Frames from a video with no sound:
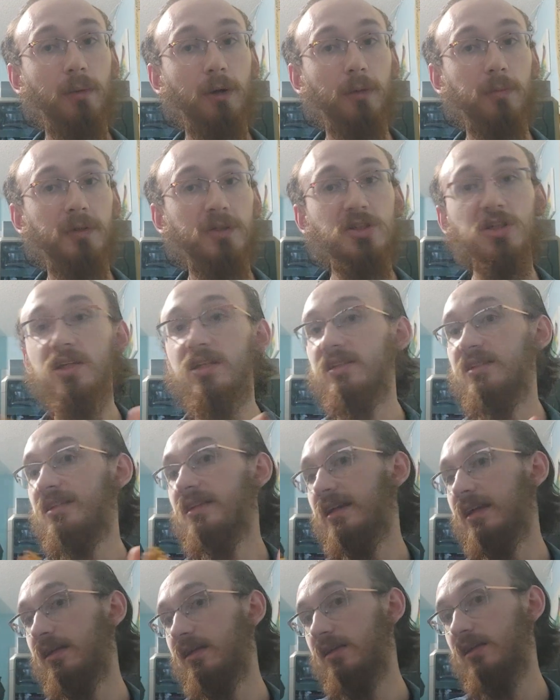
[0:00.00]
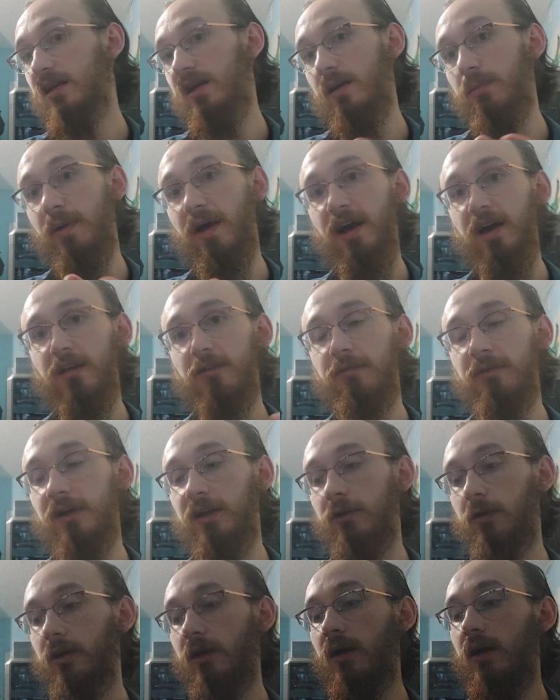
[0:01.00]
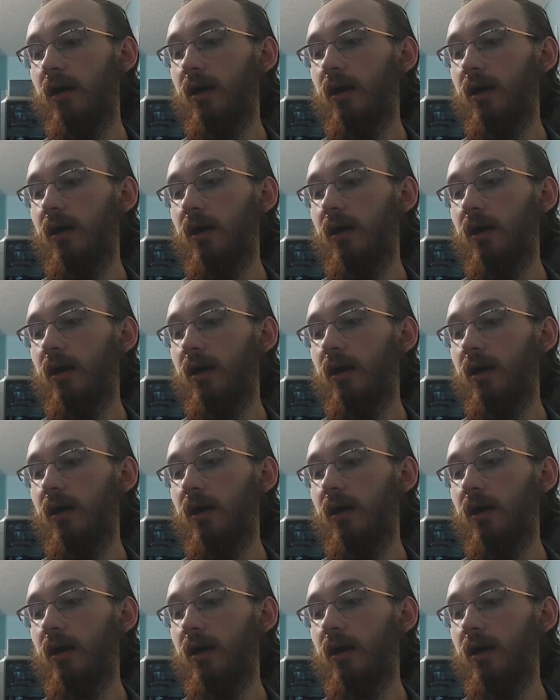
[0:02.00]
RPGs, D&D, Pathfinder.